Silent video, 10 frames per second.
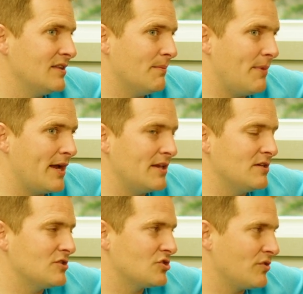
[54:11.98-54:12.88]
The body
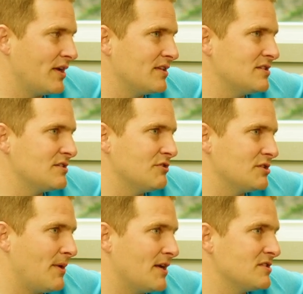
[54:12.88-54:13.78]
strengthens in
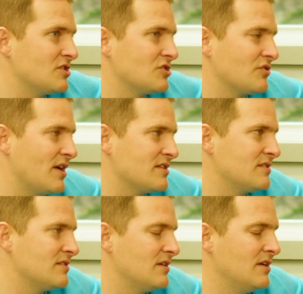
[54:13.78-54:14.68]
response to
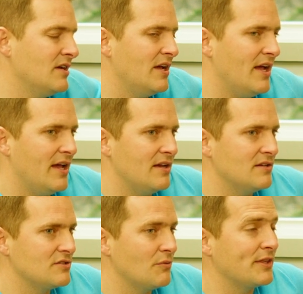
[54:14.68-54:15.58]
stress. And
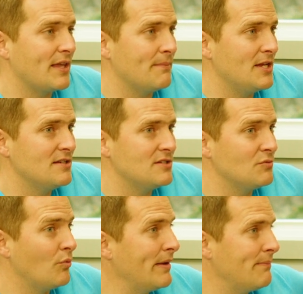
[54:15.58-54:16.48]
so, what that means is
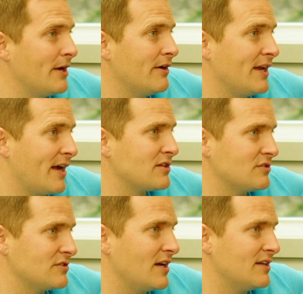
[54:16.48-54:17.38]
weight bearing
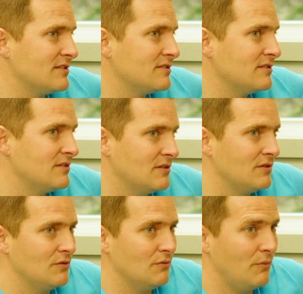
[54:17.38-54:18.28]
exercise, mm-hmm.
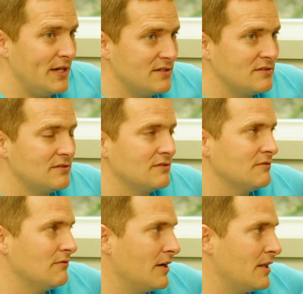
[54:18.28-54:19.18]
weights,
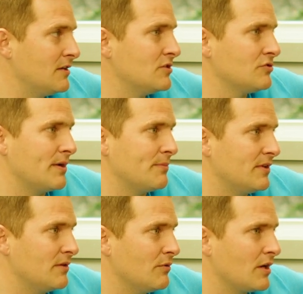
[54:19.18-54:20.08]
running,
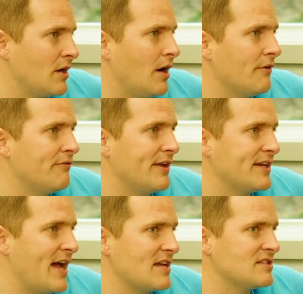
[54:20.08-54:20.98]
trampoline work are
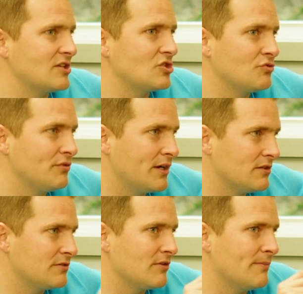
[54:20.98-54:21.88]
fantastic
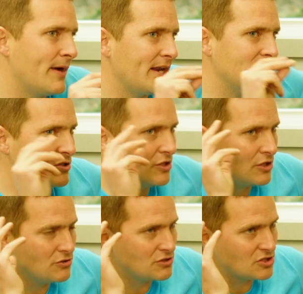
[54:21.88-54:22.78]
triggers for the body. So, you can
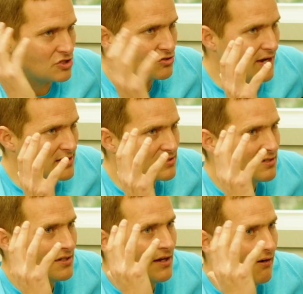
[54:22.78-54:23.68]
use the stress
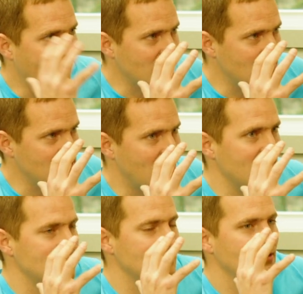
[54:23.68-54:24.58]
of
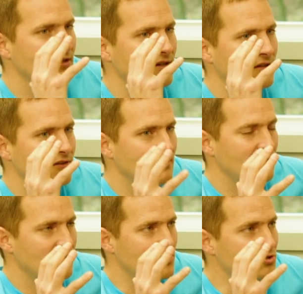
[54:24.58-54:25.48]
exercise,
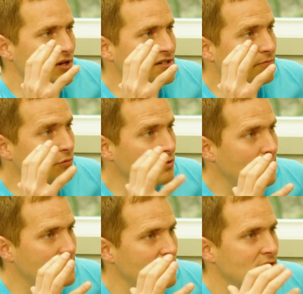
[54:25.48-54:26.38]
the stress of
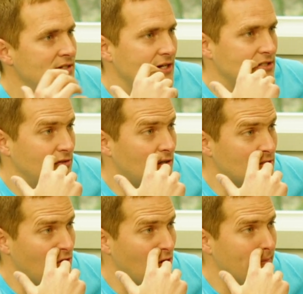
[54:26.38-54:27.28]
movement to actually create a
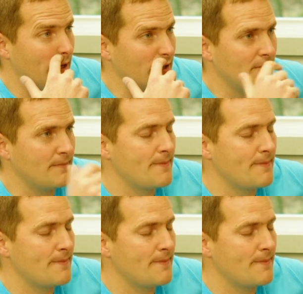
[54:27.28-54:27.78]
stronger body.